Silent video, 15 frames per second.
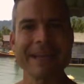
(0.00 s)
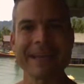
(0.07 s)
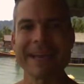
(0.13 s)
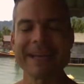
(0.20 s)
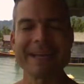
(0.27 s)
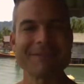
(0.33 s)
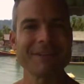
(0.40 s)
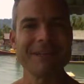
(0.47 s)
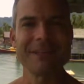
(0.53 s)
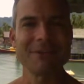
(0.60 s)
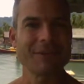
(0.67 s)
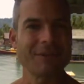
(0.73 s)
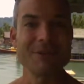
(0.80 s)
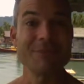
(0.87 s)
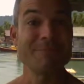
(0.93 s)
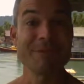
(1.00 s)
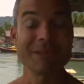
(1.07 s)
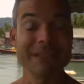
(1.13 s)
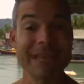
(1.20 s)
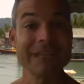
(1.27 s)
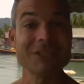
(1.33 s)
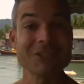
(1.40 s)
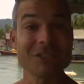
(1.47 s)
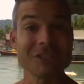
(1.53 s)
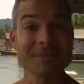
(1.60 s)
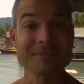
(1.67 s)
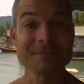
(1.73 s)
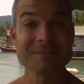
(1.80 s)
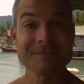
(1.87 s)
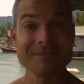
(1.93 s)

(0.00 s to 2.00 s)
Like I didn't have to deal with the humiliation